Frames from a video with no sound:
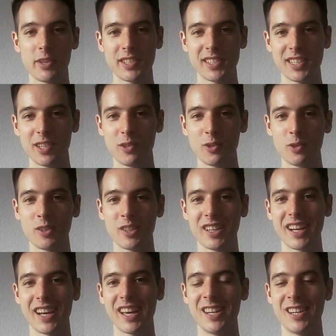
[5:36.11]
see you
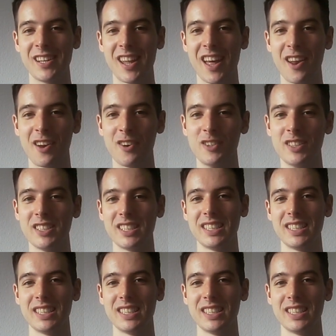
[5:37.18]
in another